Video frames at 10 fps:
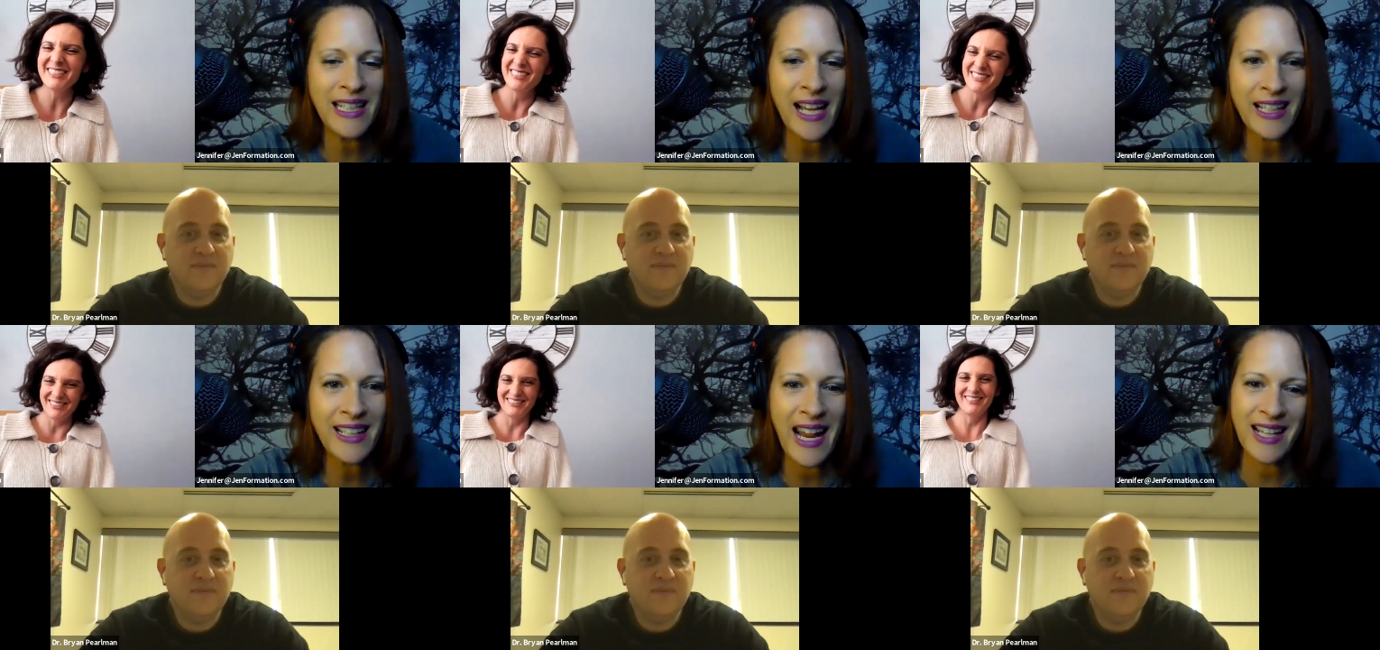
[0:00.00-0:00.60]
Speaker 1: and I
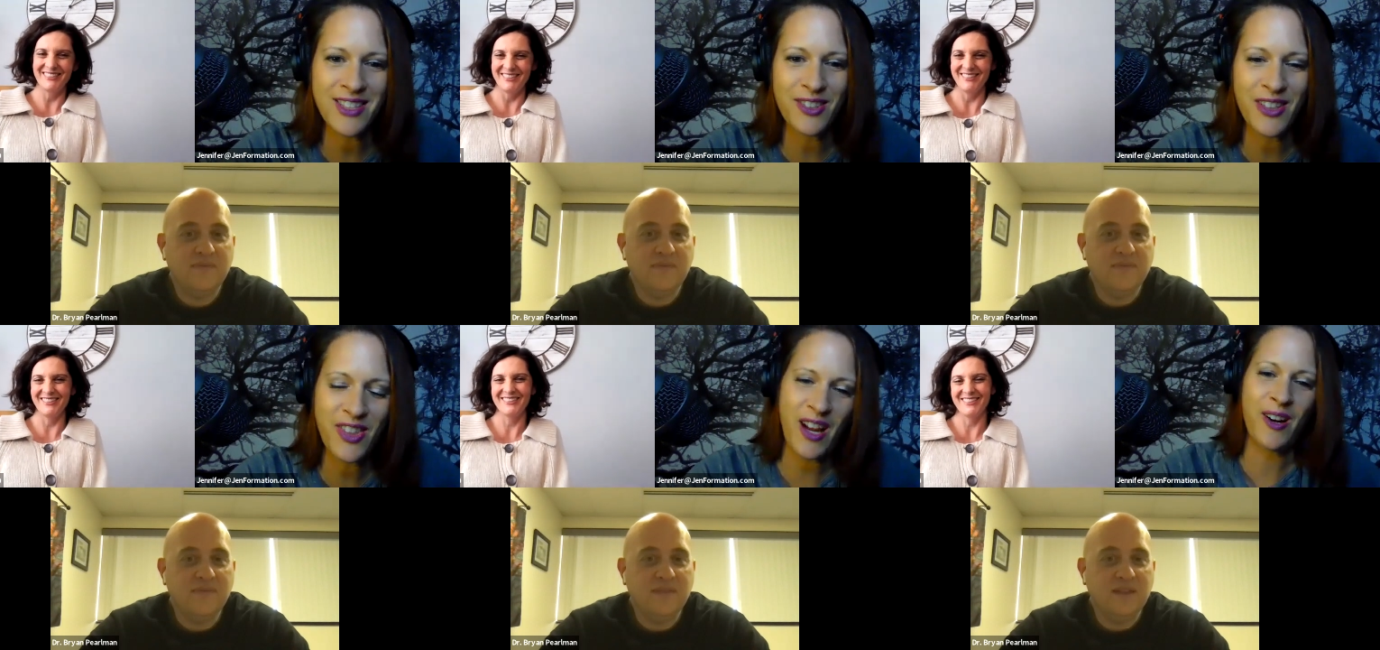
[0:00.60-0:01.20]
could answer it
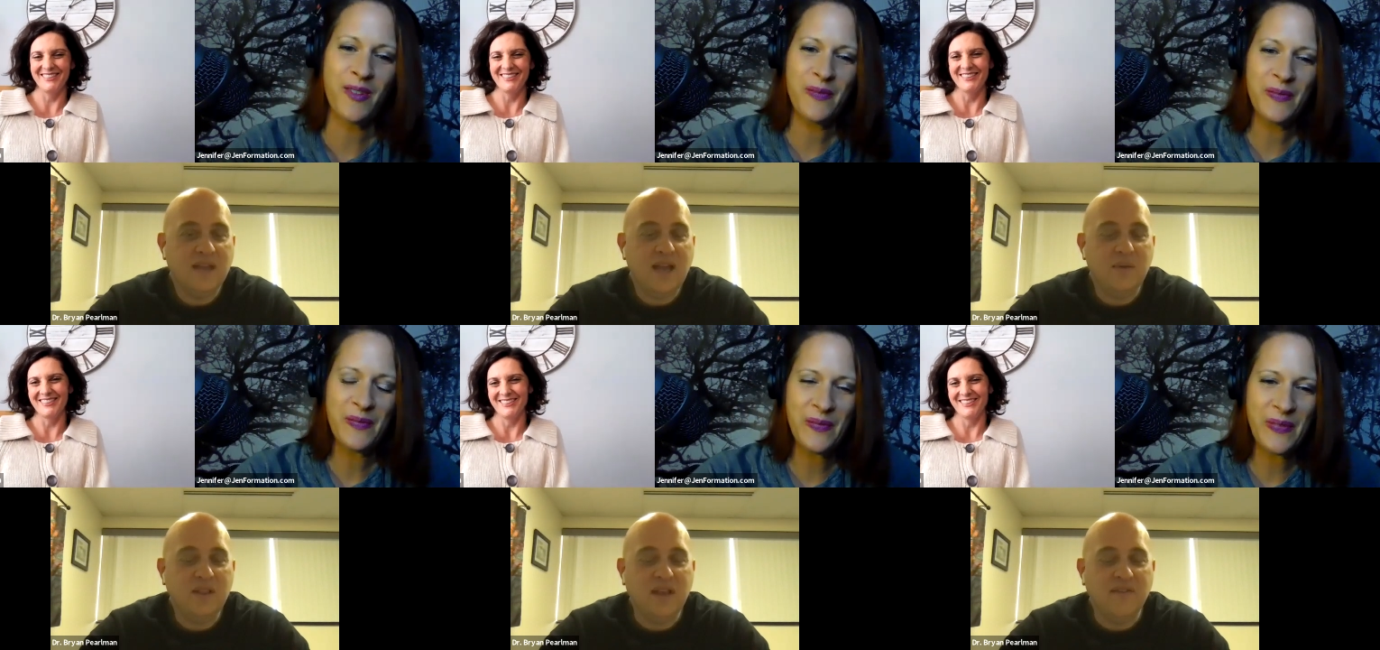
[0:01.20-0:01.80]
there.
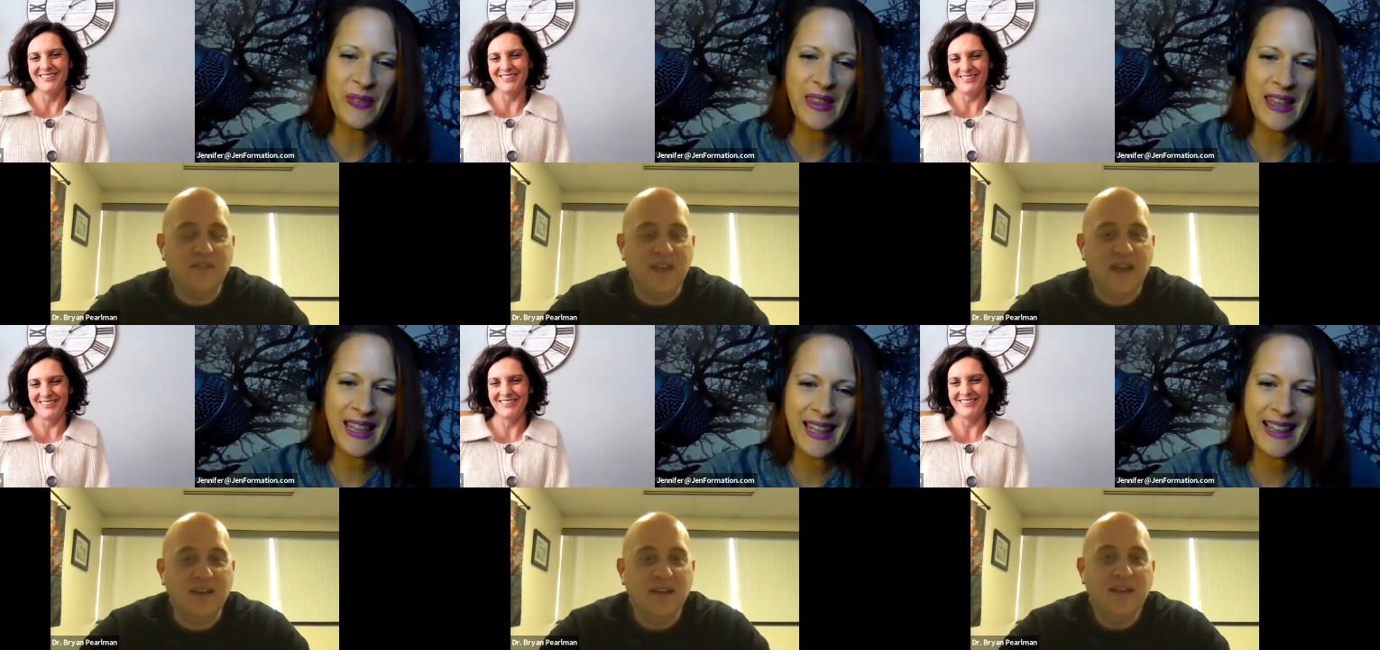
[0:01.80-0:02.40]
Speaker 2: I would
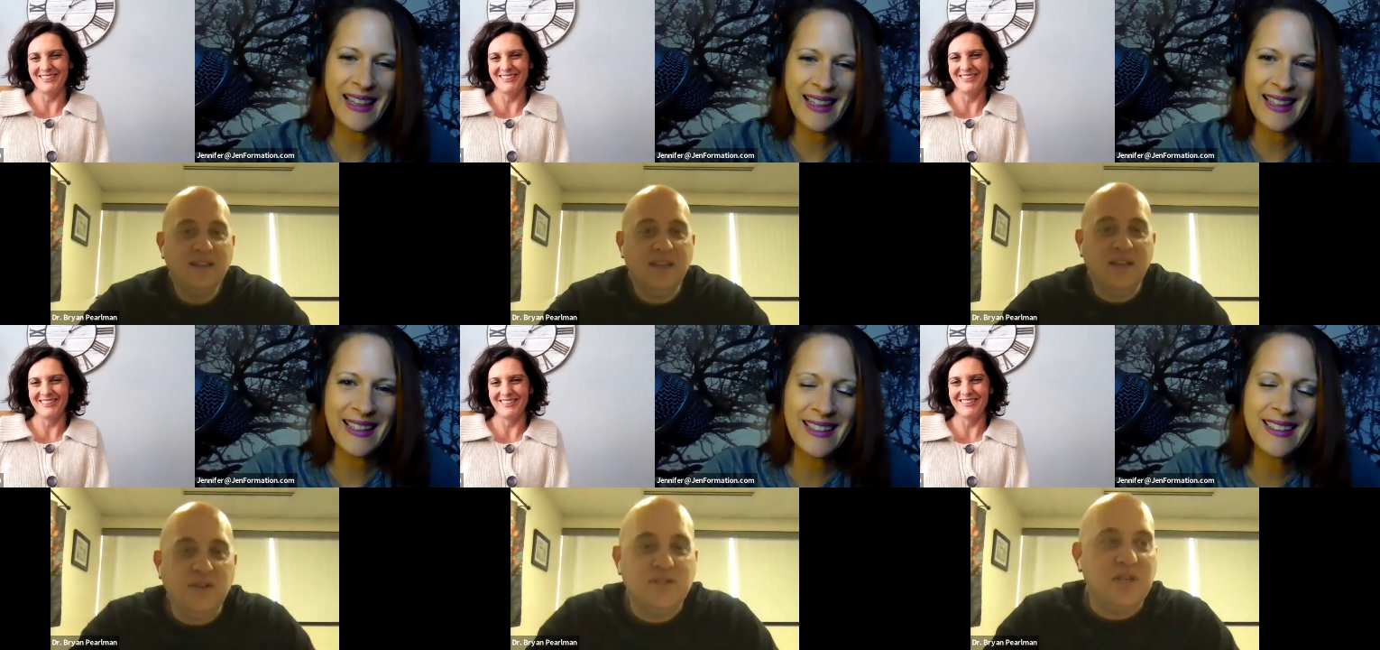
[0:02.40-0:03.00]
love that.
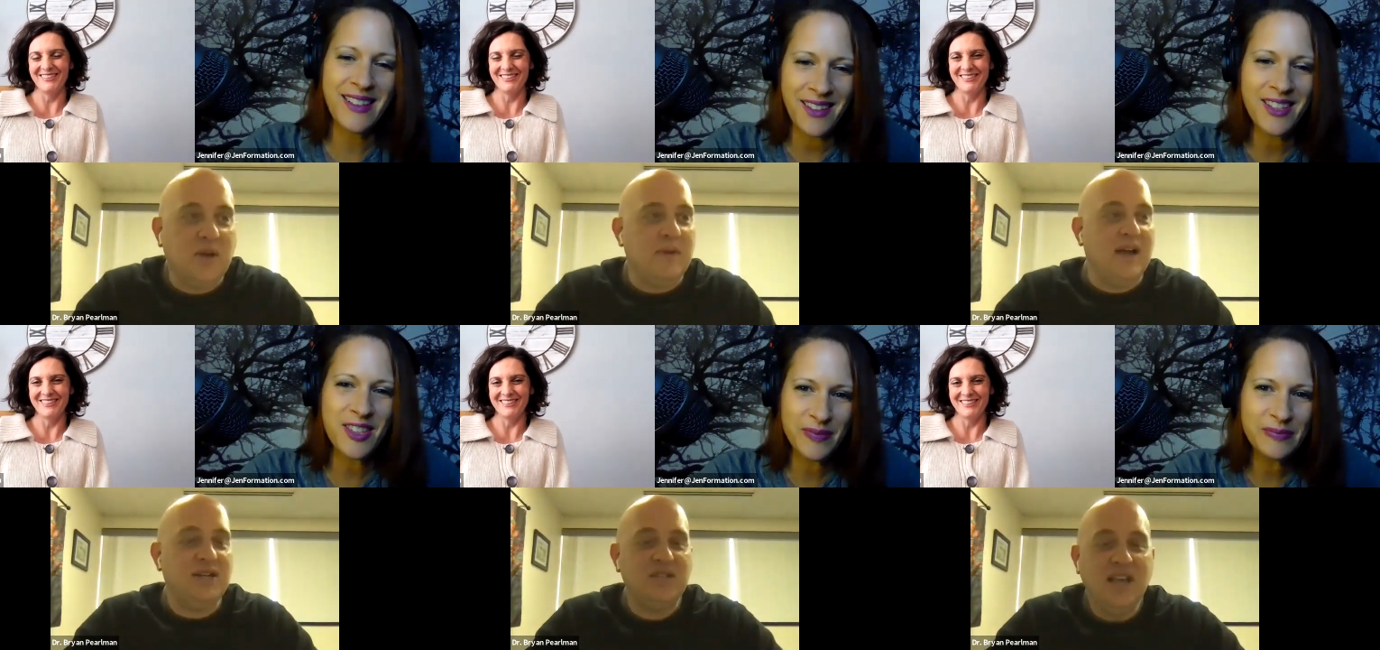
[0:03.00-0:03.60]
Thank
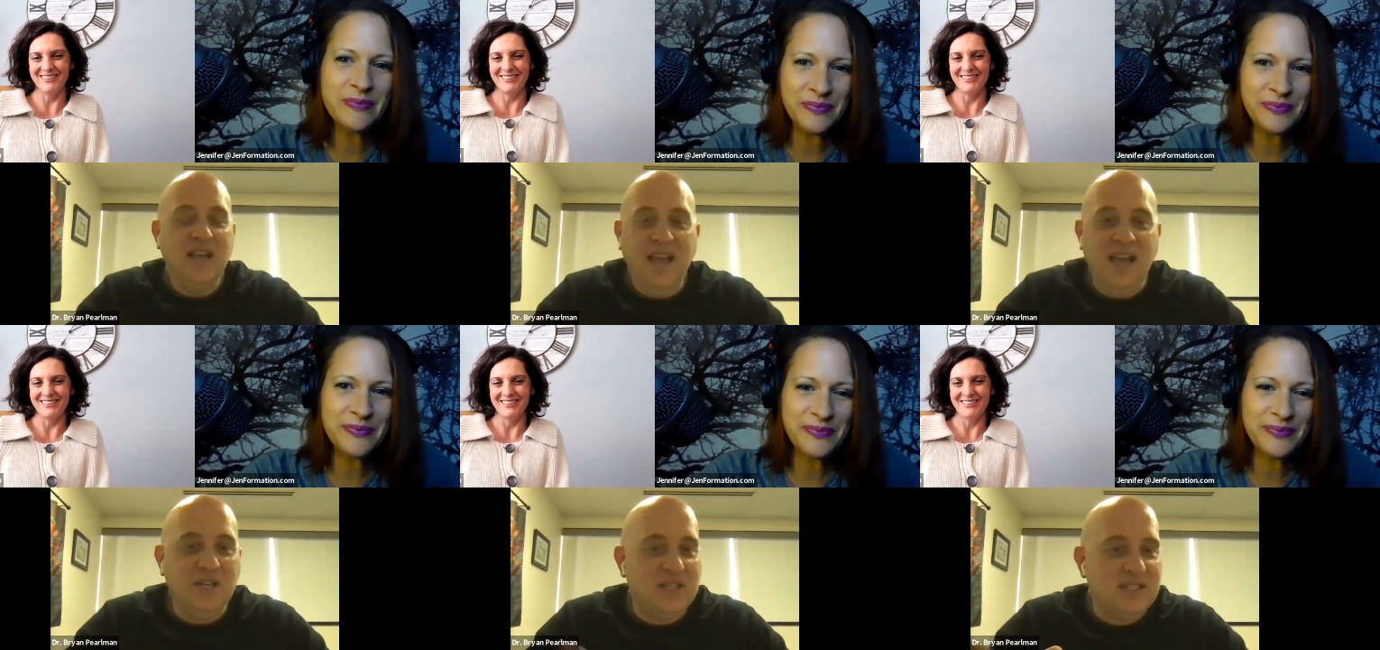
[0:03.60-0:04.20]
you so
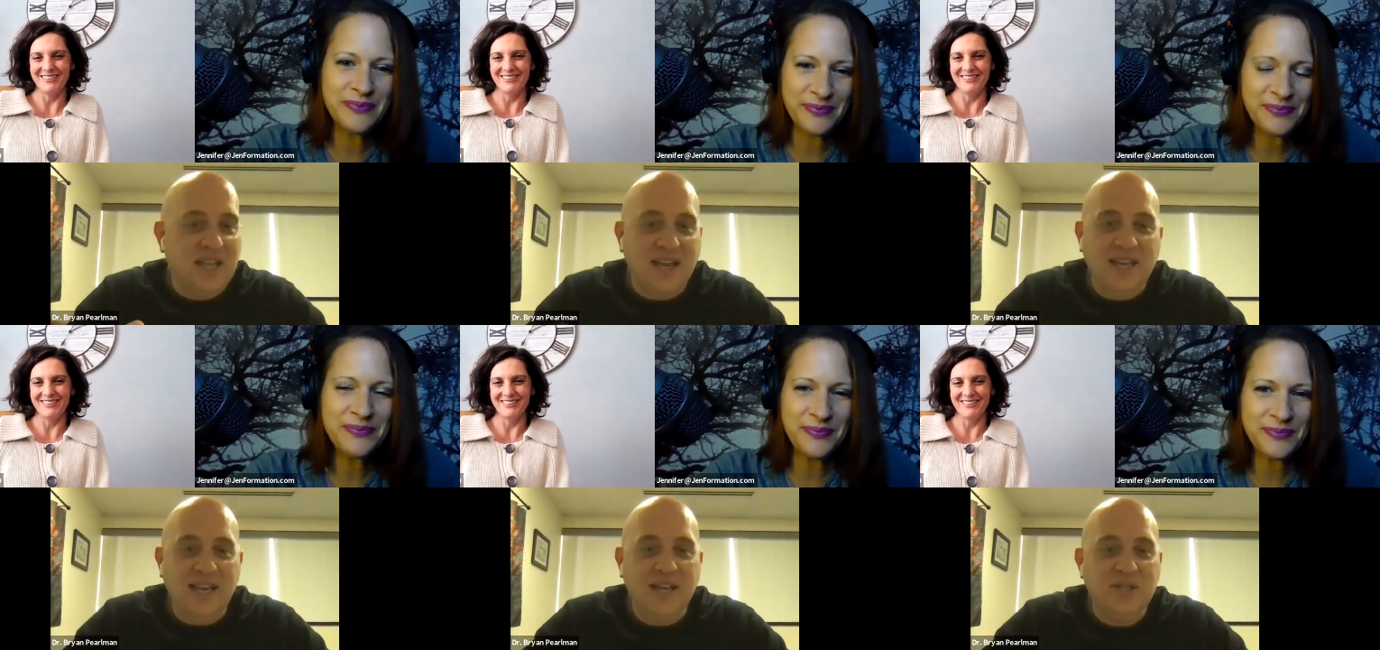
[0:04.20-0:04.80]
much. And
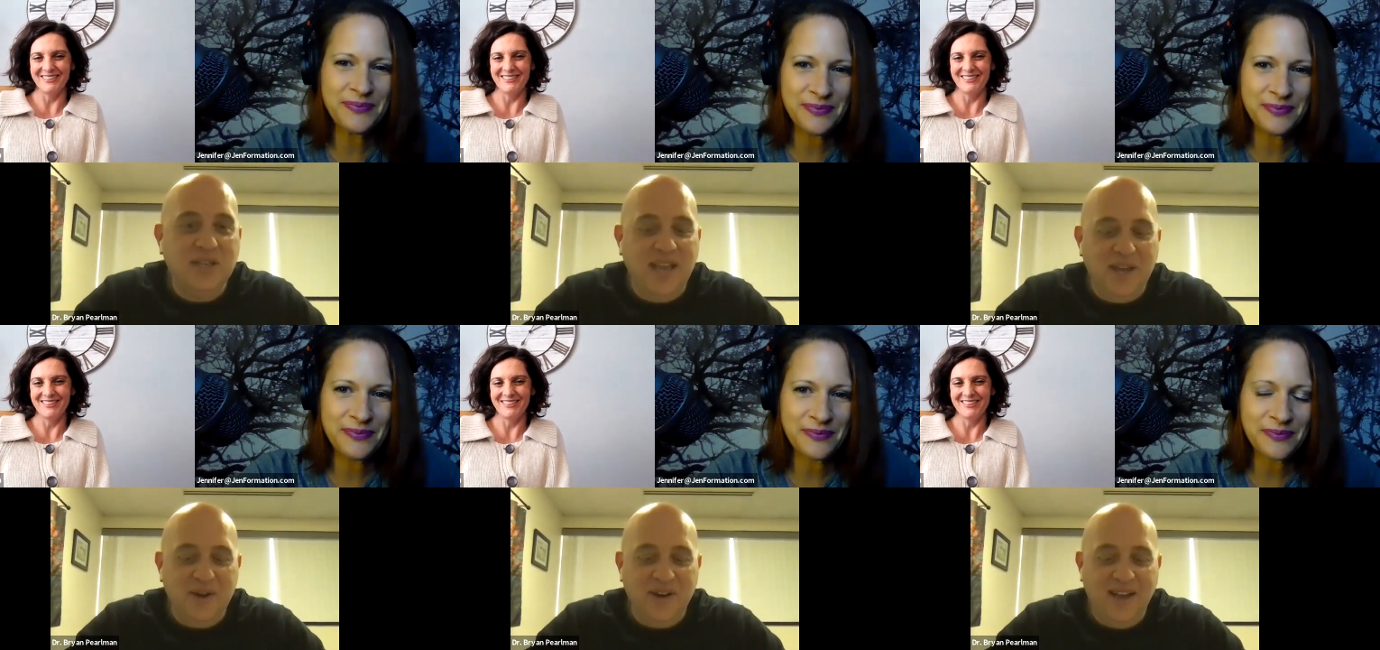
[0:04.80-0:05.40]
just like an
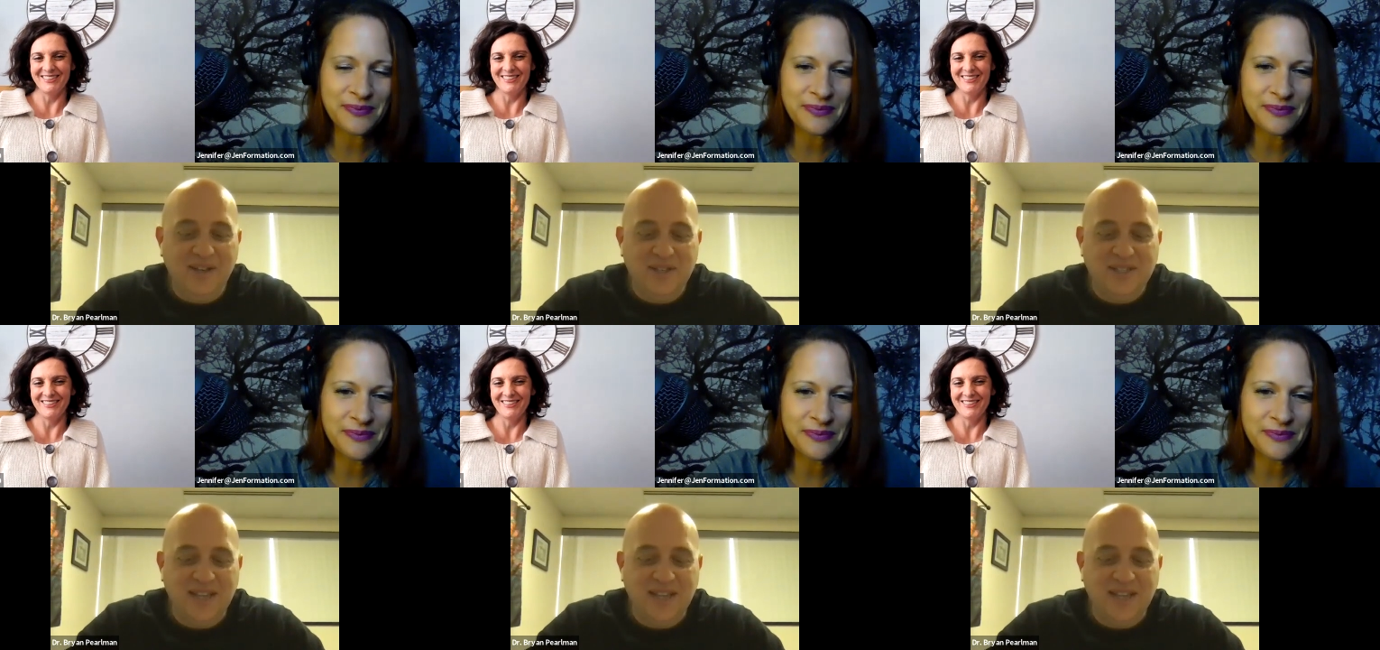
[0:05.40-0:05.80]
educator